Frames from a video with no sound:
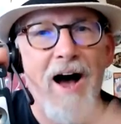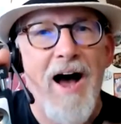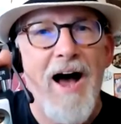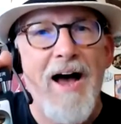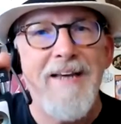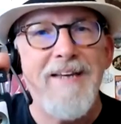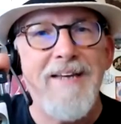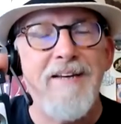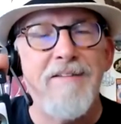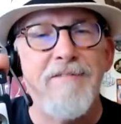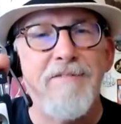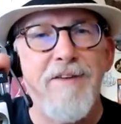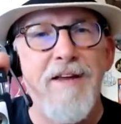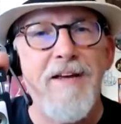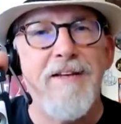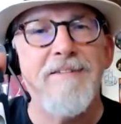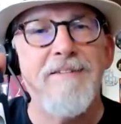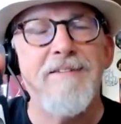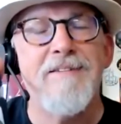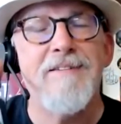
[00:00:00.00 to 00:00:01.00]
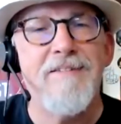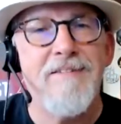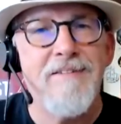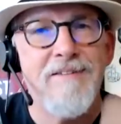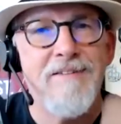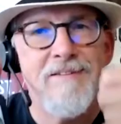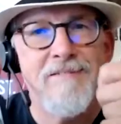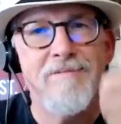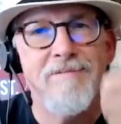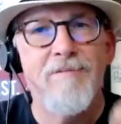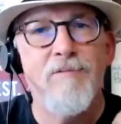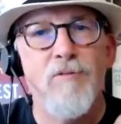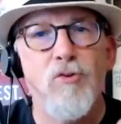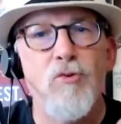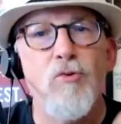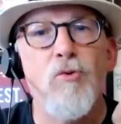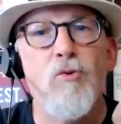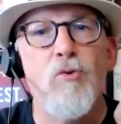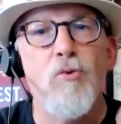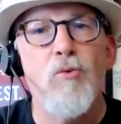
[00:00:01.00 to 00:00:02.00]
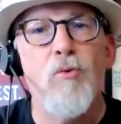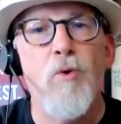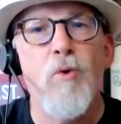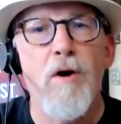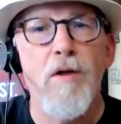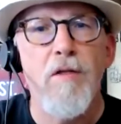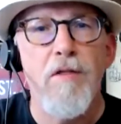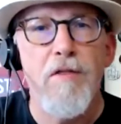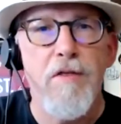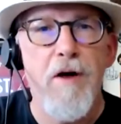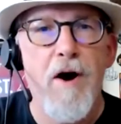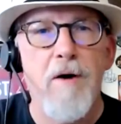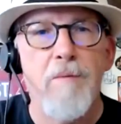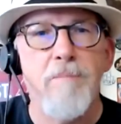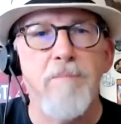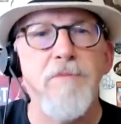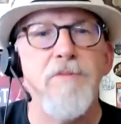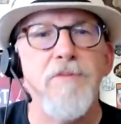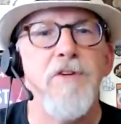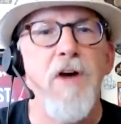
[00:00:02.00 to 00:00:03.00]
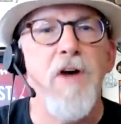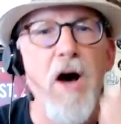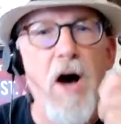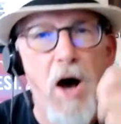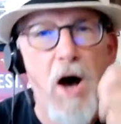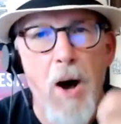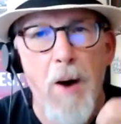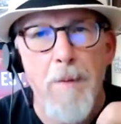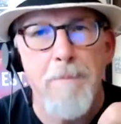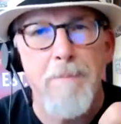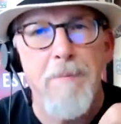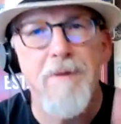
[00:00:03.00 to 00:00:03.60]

I give this 2 thumbs up